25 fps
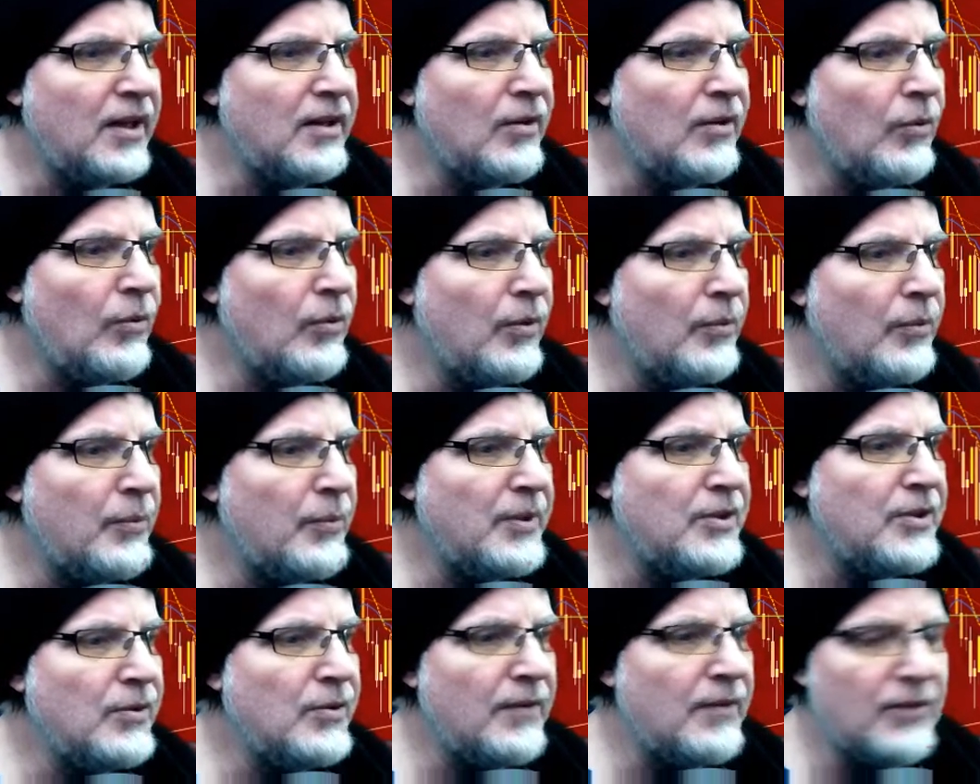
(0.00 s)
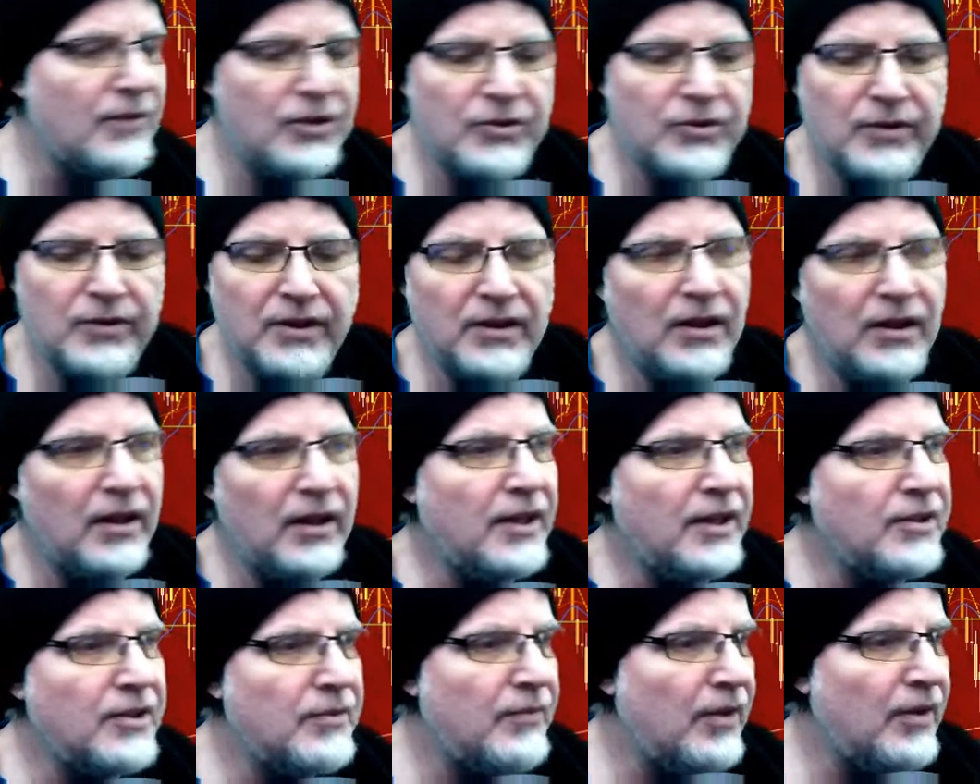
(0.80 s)
Or we do have a trend line
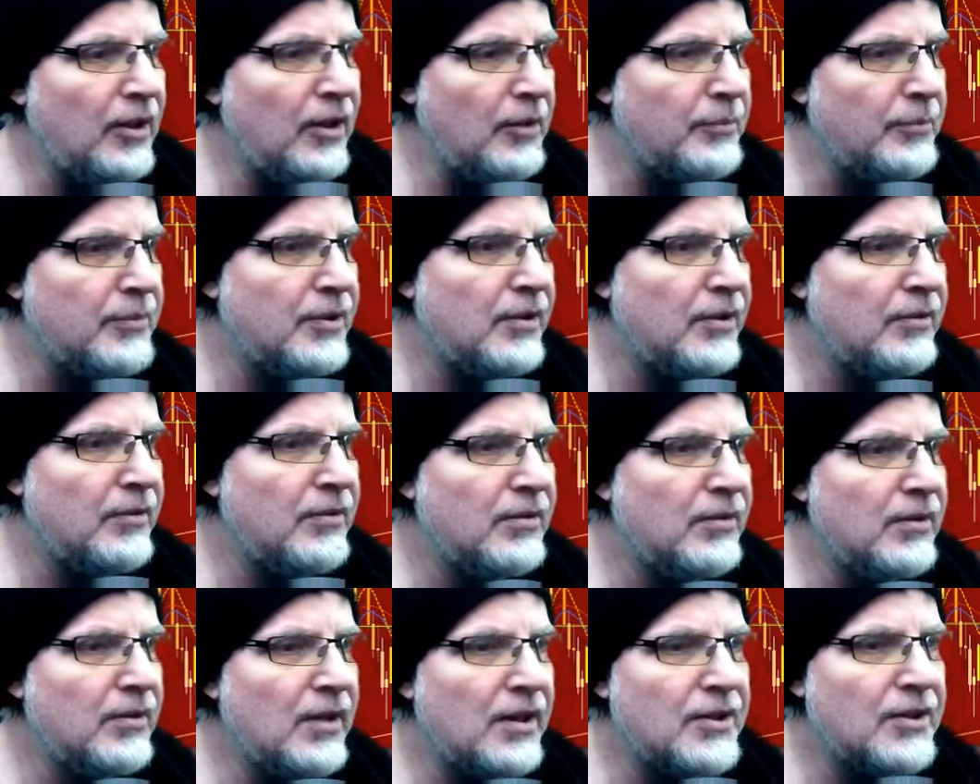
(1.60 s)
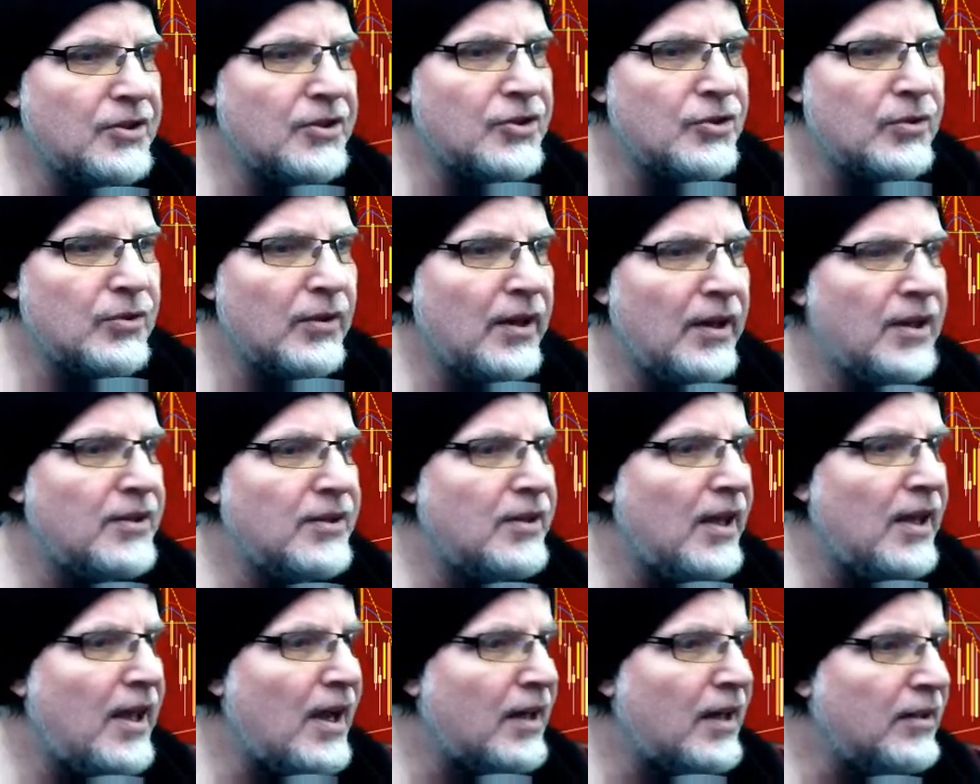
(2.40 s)
developed that is trying to
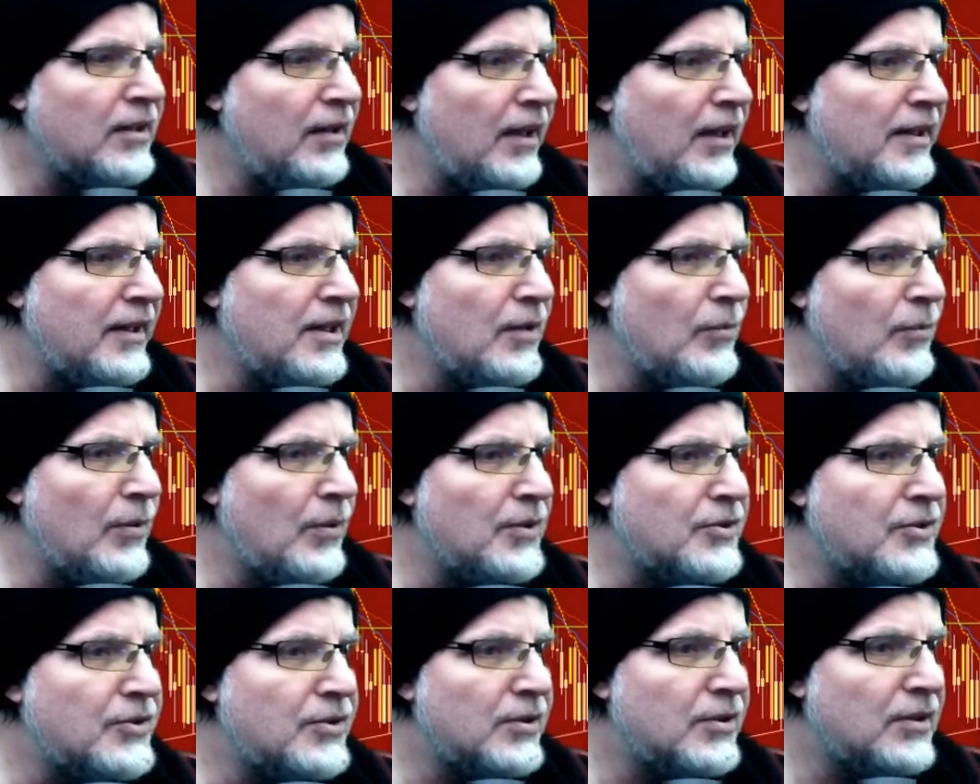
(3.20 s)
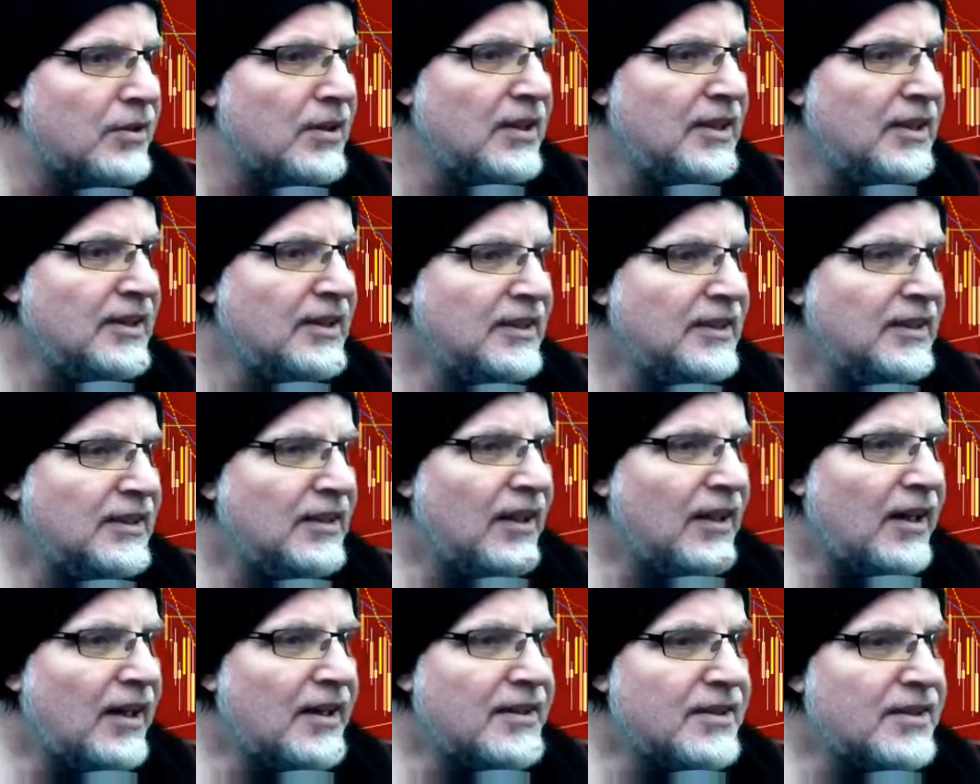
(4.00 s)
act like it wants to. A
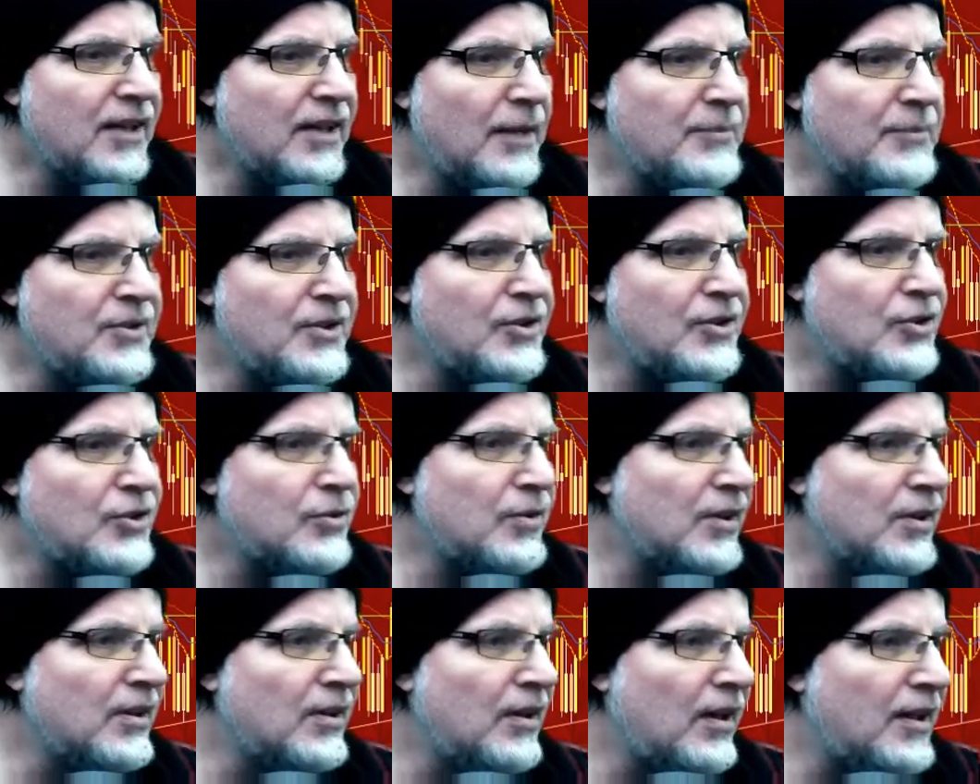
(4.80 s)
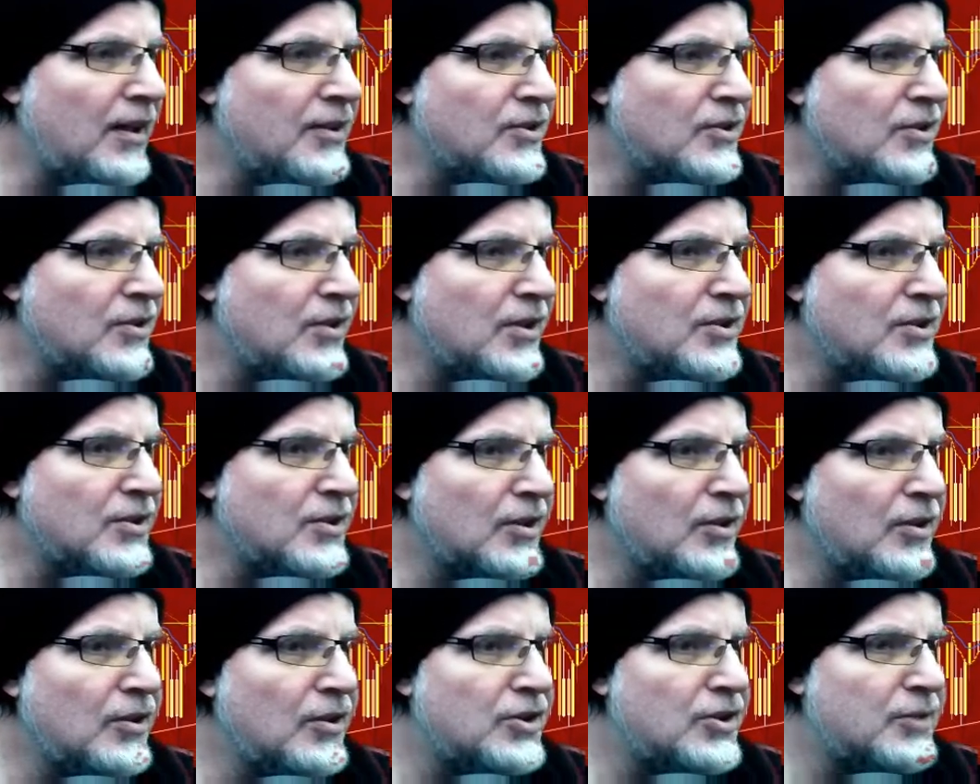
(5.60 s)
lot of times these trend lines, this is a
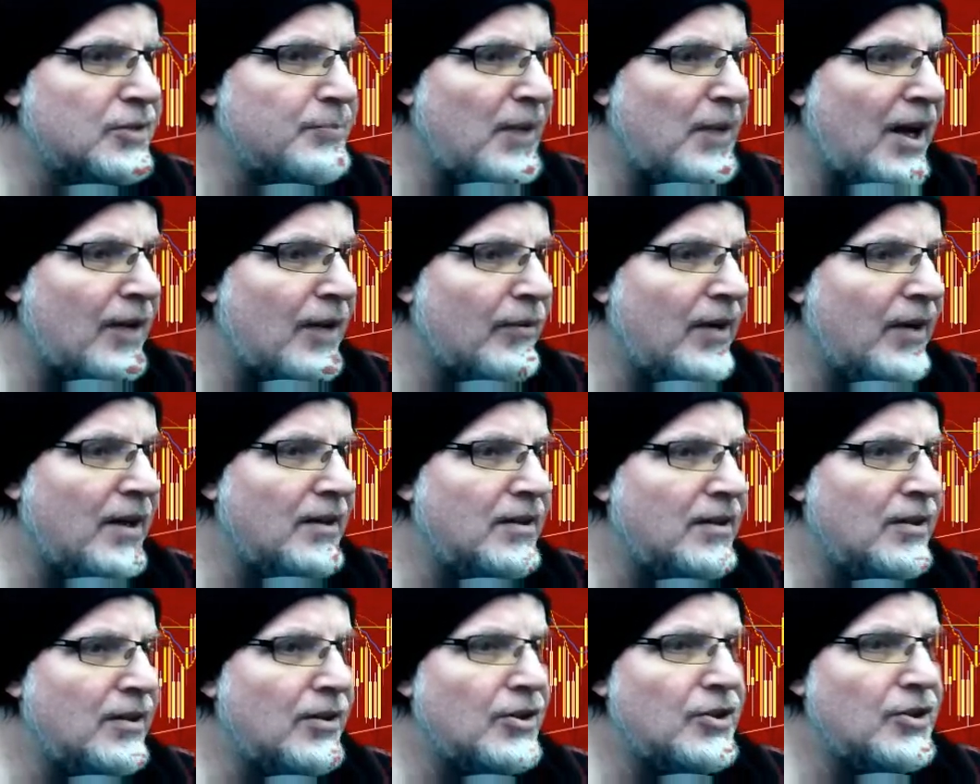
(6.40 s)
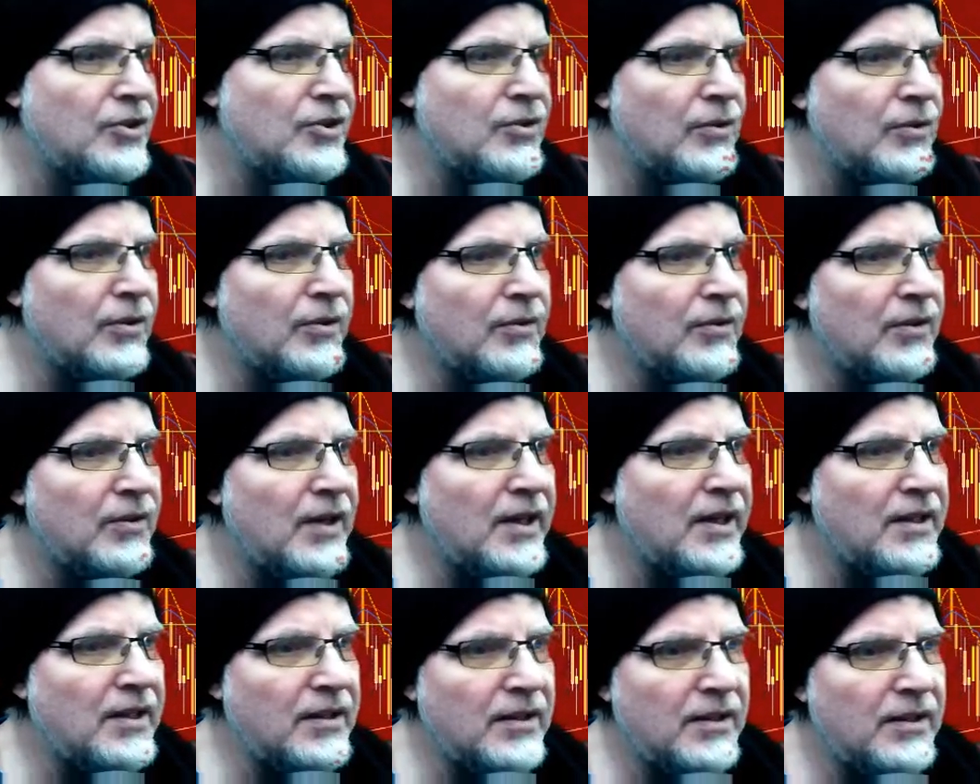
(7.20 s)
good spot right there to short right
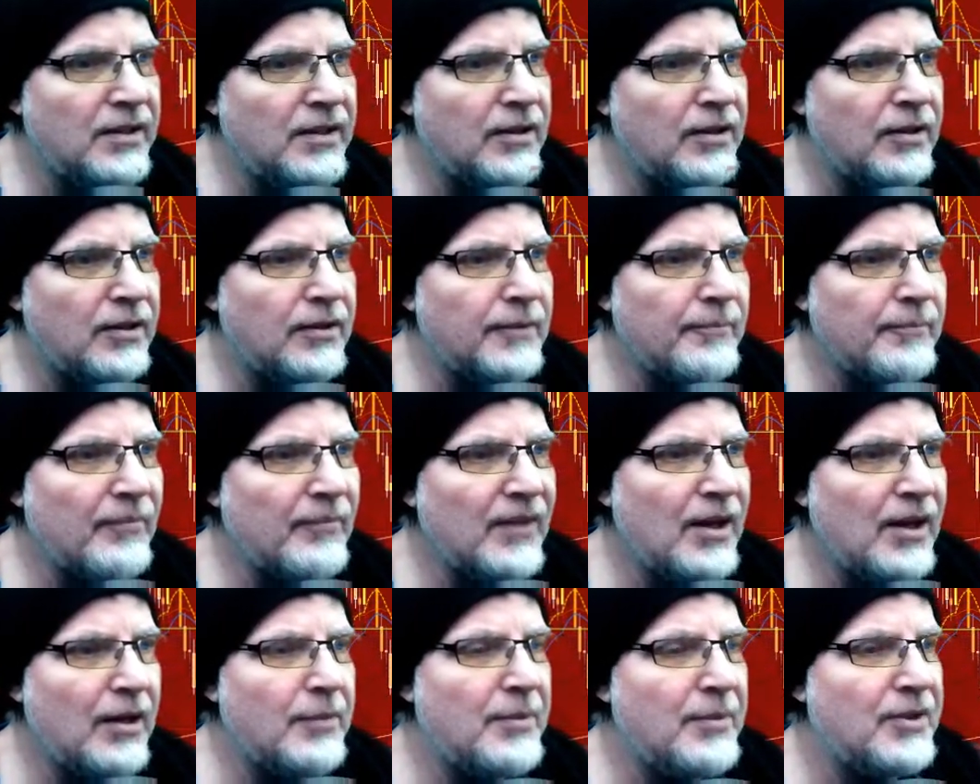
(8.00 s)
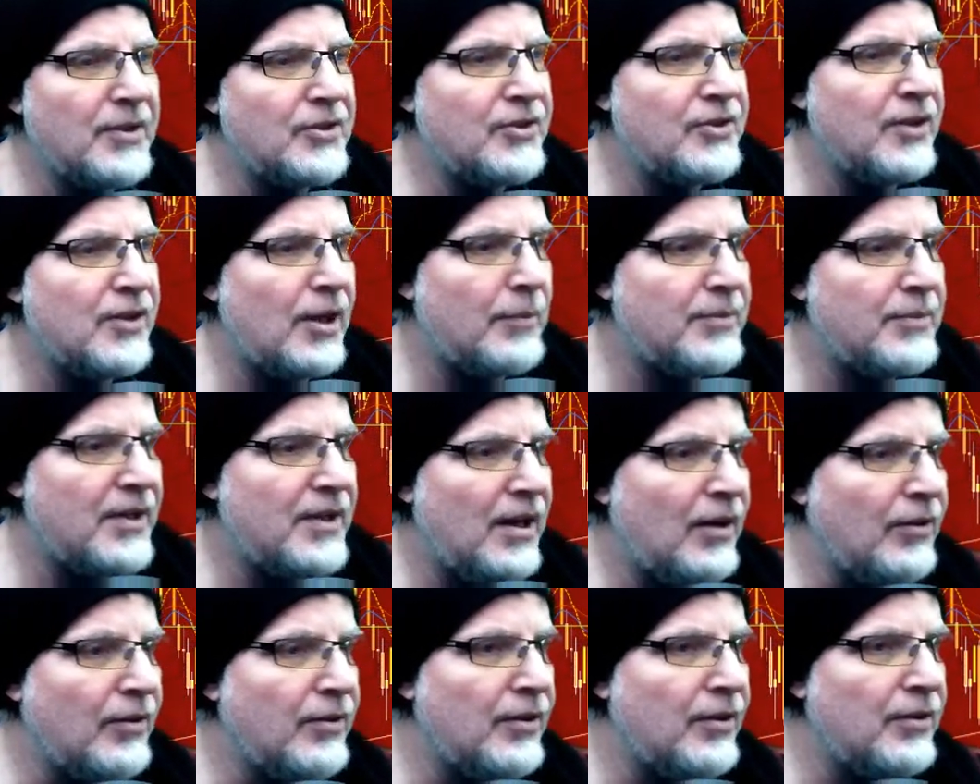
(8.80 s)
there. I'd have been stopped
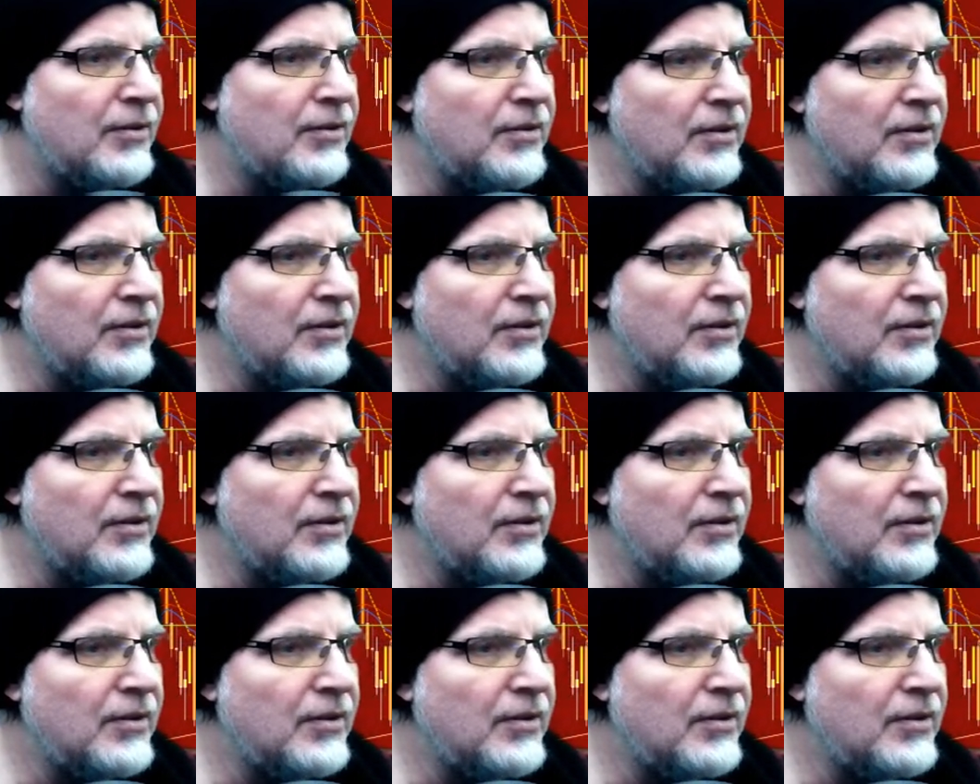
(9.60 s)
out though.